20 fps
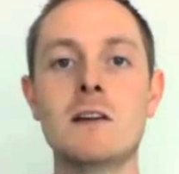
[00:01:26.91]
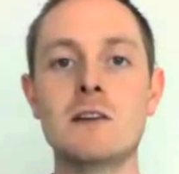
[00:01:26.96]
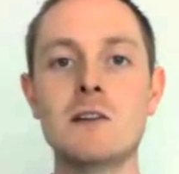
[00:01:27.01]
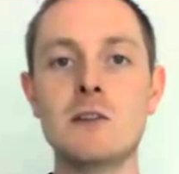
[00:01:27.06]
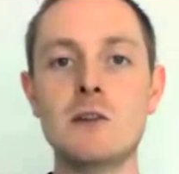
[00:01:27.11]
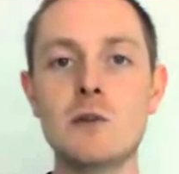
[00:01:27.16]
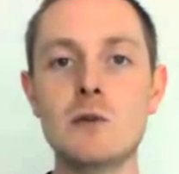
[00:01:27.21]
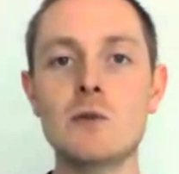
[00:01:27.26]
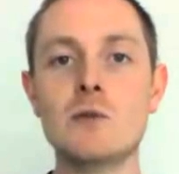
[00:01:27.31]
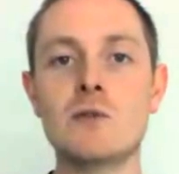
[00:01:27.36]

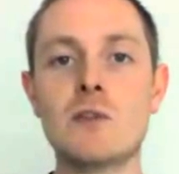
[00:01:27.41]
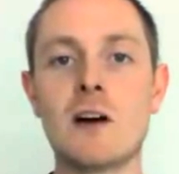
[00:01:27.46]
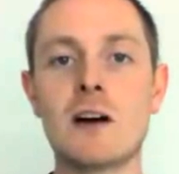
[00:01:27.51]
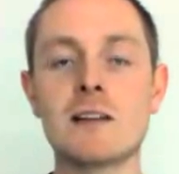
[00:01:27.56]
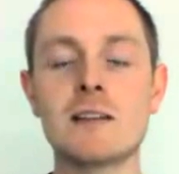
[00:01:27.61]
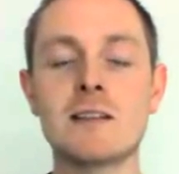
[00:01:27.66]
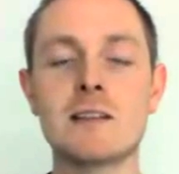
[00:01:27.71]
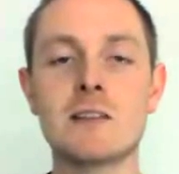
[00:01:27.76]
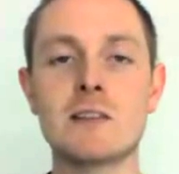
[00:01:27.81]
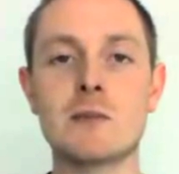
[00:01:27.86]
U
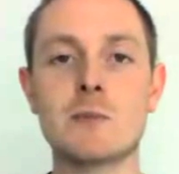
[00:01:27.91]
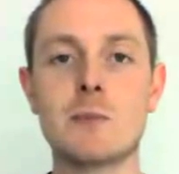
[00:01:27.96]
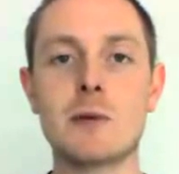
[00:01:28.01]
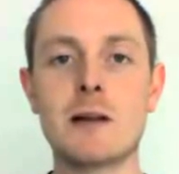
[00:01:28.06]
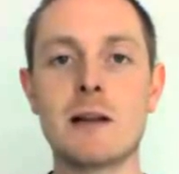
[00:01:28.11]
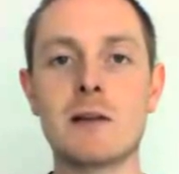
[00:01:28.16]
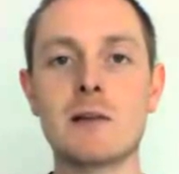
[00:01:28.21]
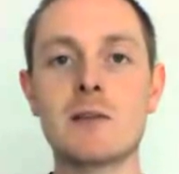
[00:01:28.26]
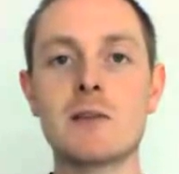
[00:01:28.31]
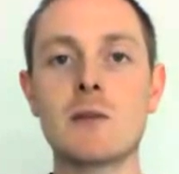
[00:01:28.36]
Fada is
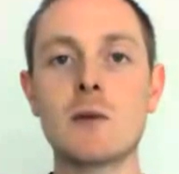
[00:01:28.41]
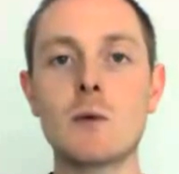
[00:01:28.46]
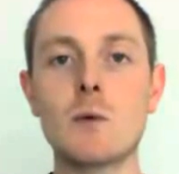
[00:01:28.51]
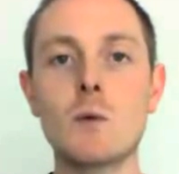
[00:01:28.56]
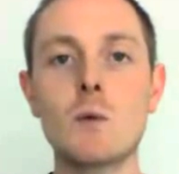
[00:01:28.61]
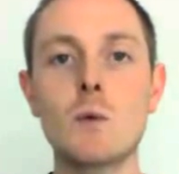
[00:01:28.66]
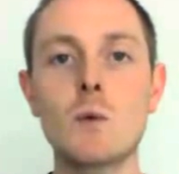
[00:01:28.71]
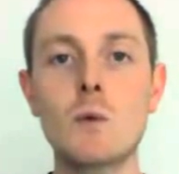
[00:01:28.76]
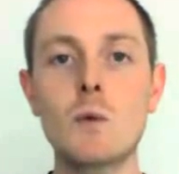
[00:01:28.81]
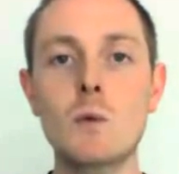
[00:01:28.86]
pronounced
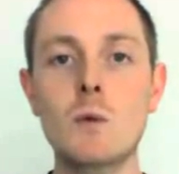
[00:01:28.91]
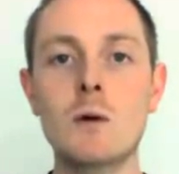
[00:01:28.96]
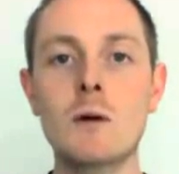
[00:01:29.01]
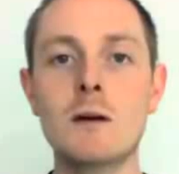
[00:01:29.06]
U.